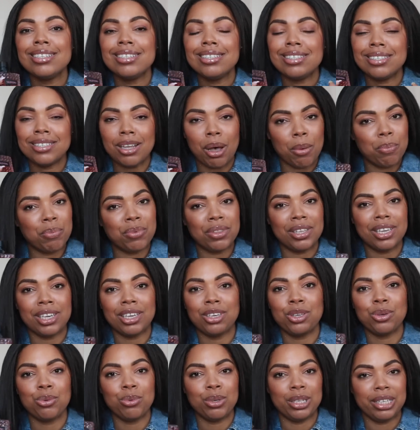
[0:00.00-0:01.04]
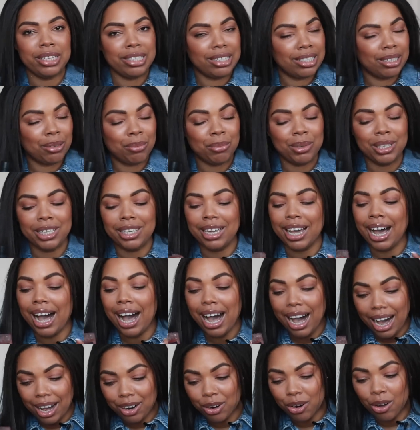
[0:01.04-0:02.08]
something unique to me
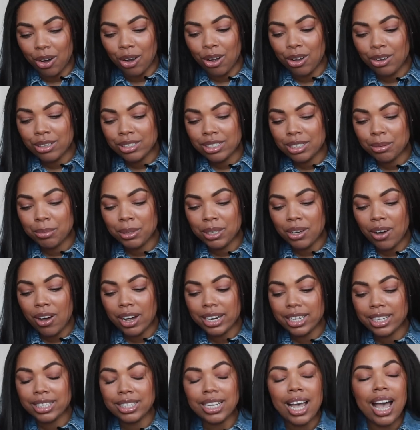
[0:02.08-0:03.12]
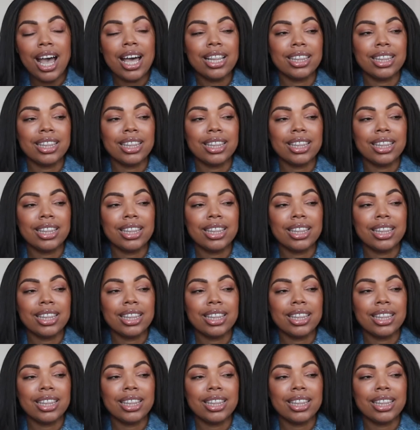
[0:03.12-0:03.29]
at all, to be honest.